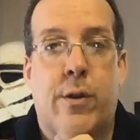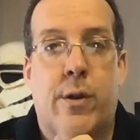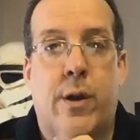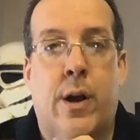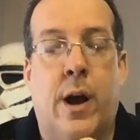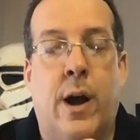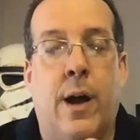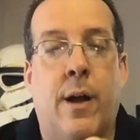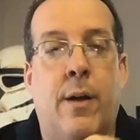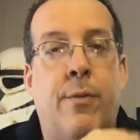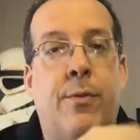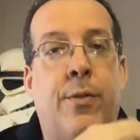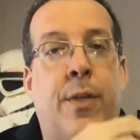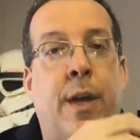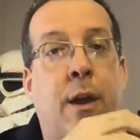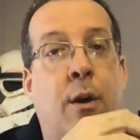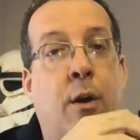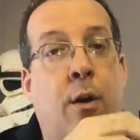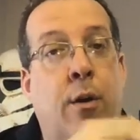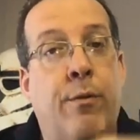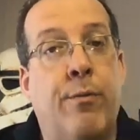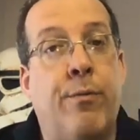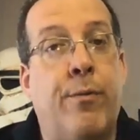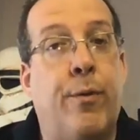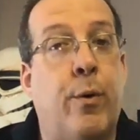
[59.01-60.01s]
Uh, they
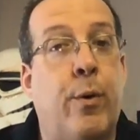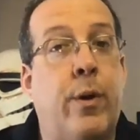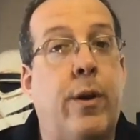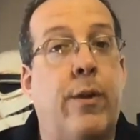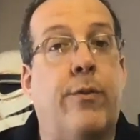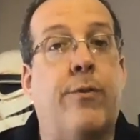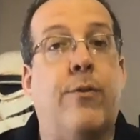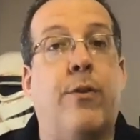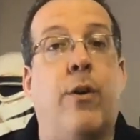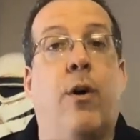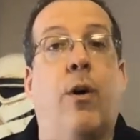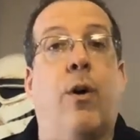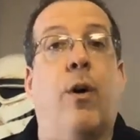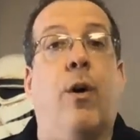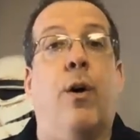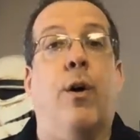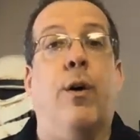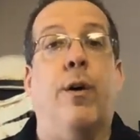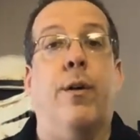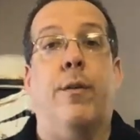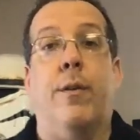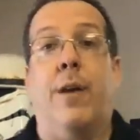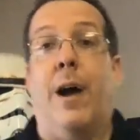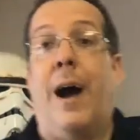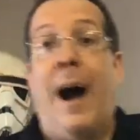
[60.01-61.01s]
are focused
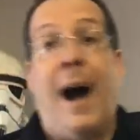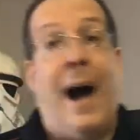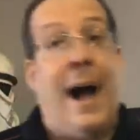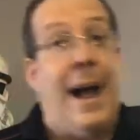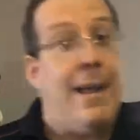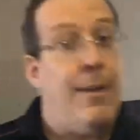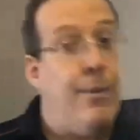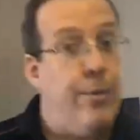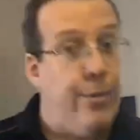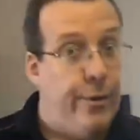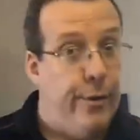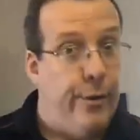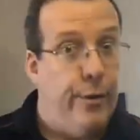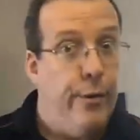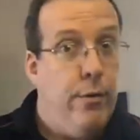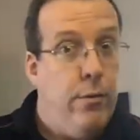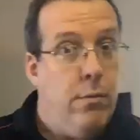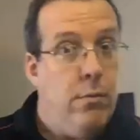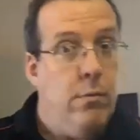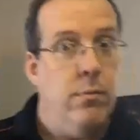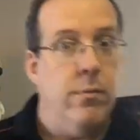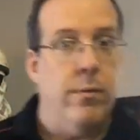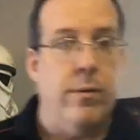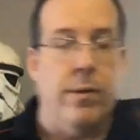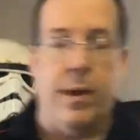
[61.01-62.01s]
on
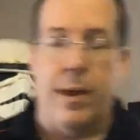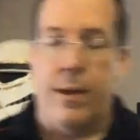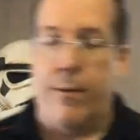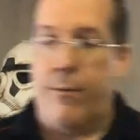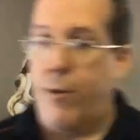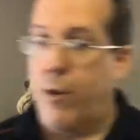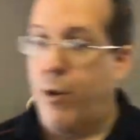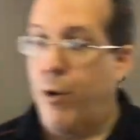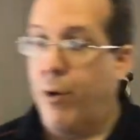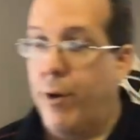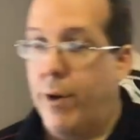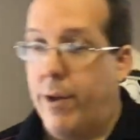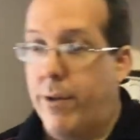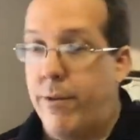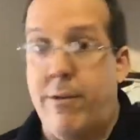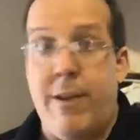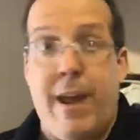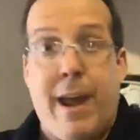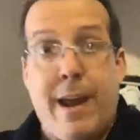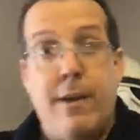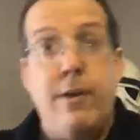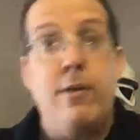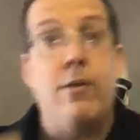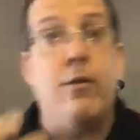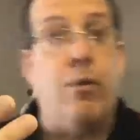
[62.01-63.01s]
either, if you're a
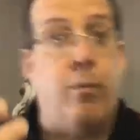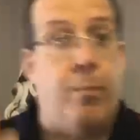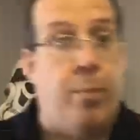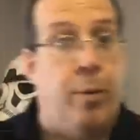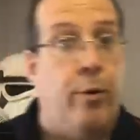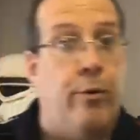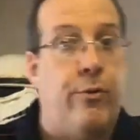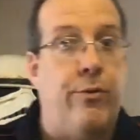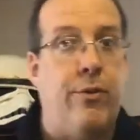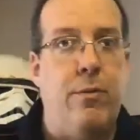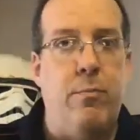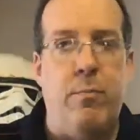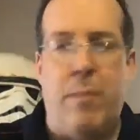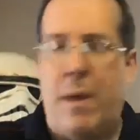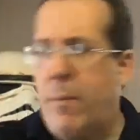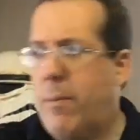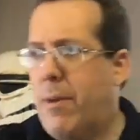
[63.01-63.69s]
technical person, maybe